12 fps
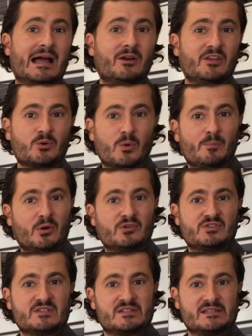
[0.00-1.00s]
Audi Group
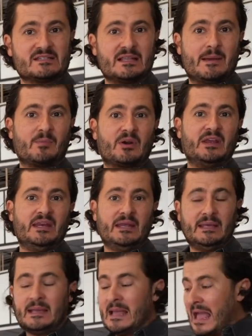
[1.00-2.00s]
purchases
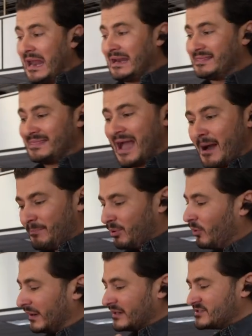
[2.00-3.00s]
Lamborghini, and at that
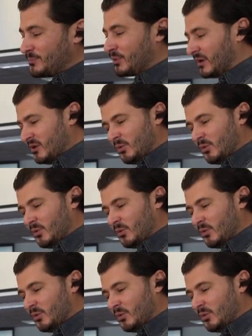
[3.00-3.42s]
point it's pretty